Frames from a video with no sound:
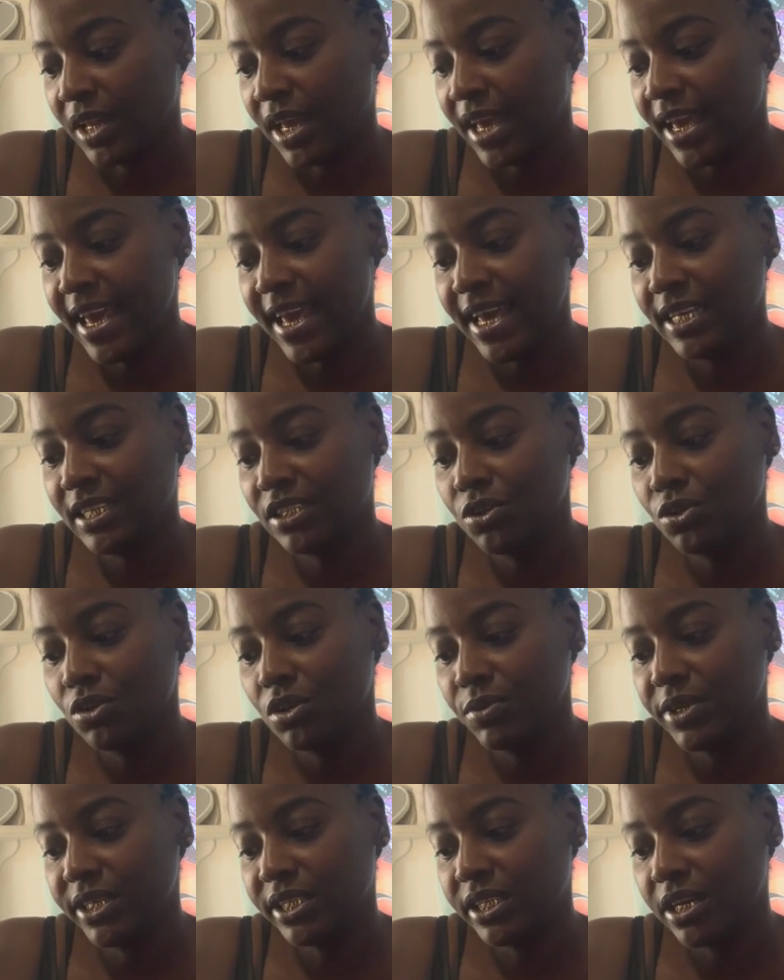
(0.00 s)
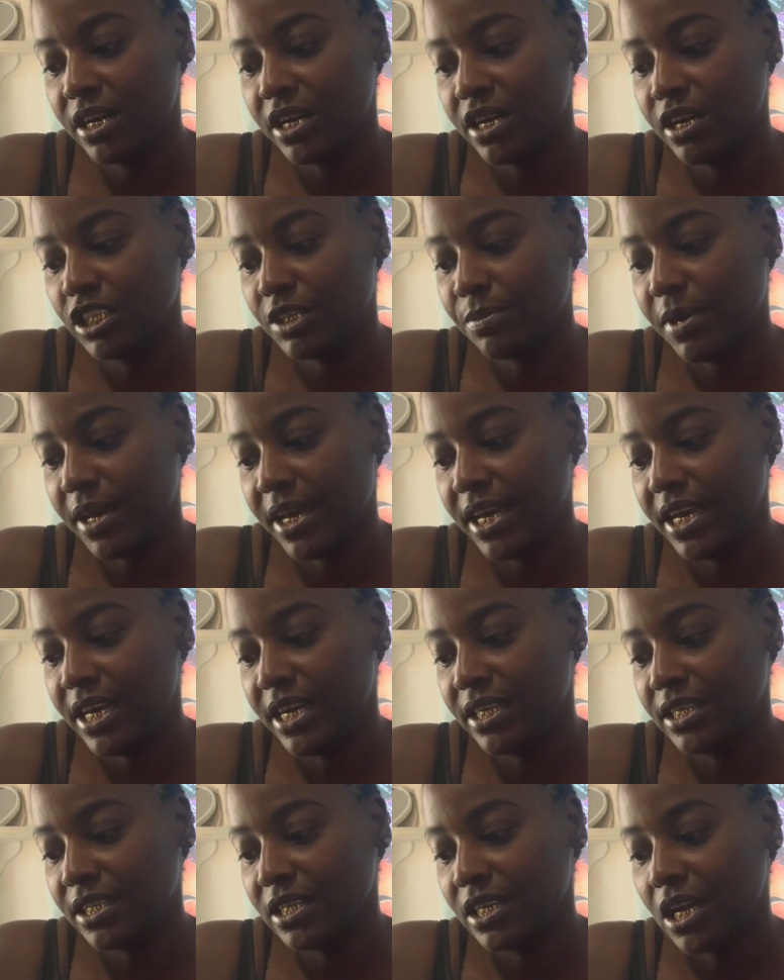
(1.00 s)
Head to the returns
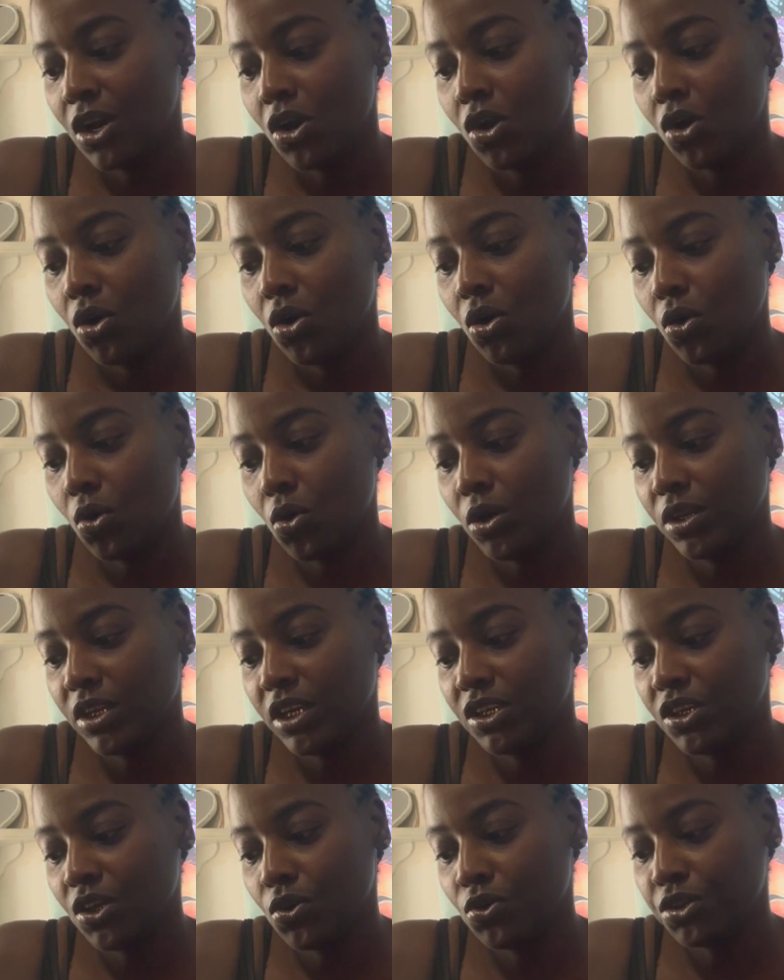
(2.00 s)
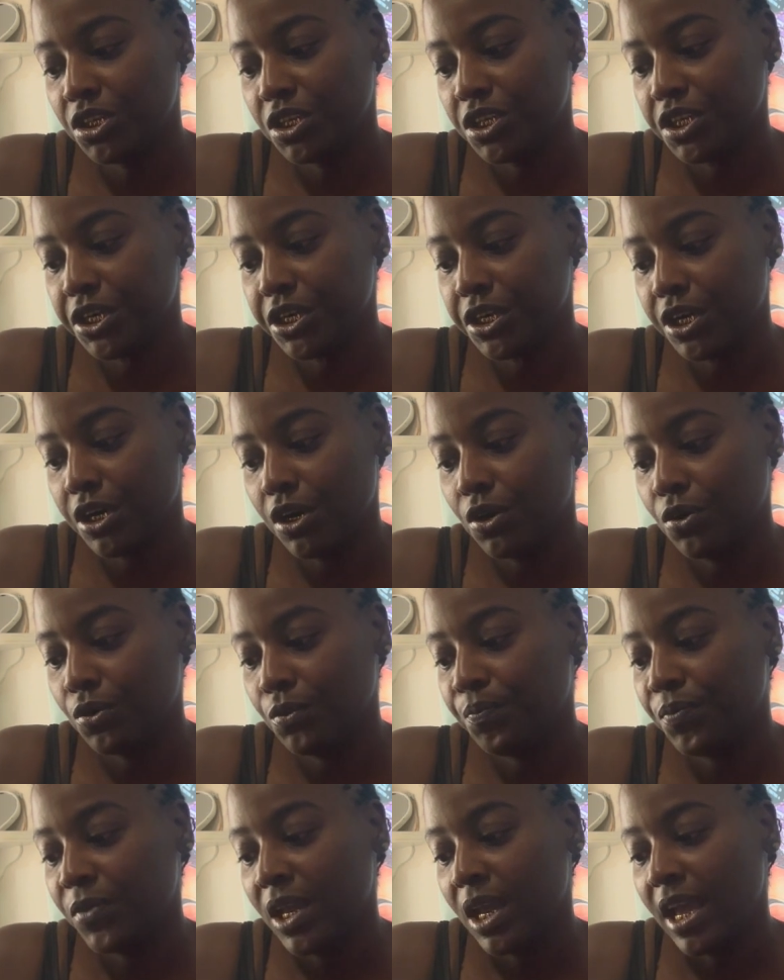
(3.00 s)
page on the Dossier
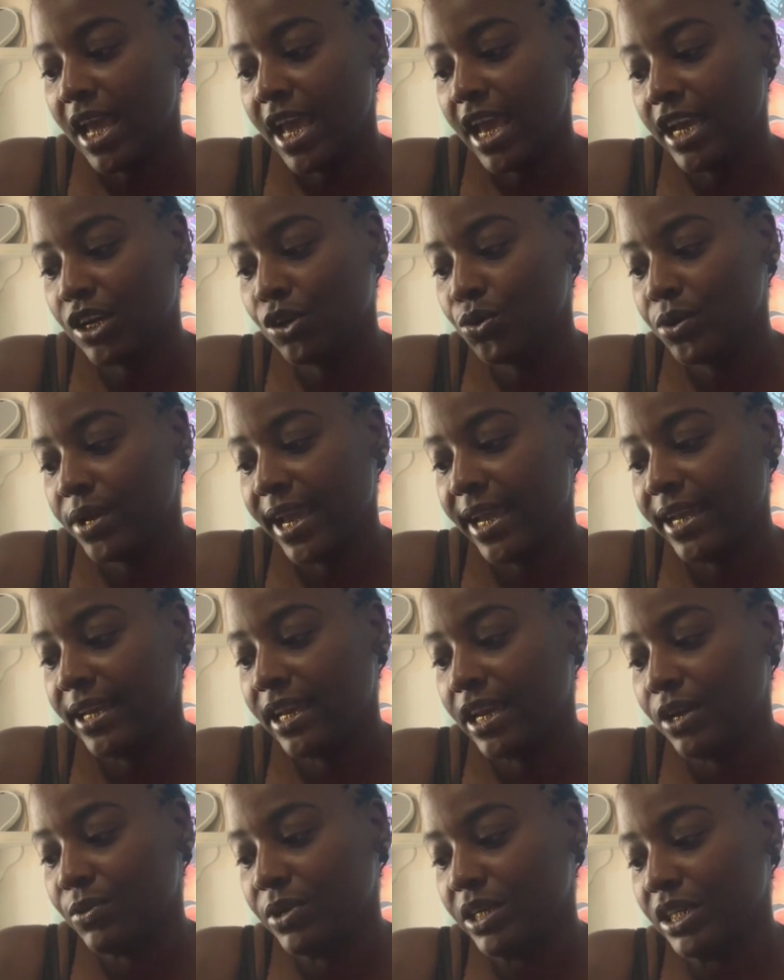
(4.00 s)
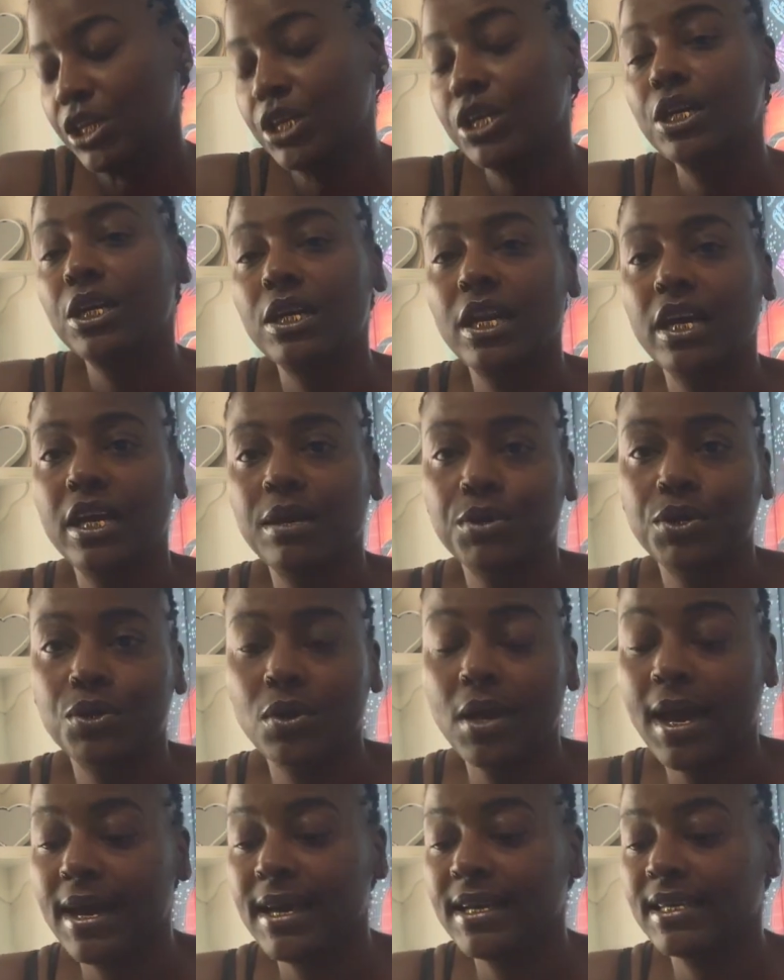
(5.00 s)
code and create a return label, you
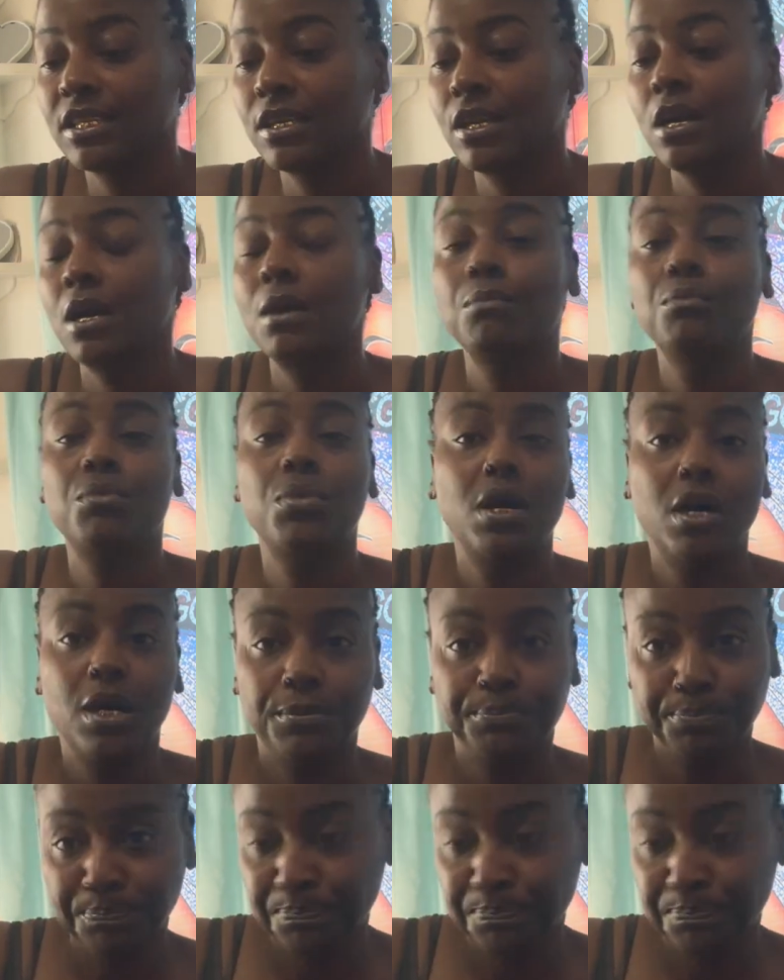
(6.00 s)
guys. But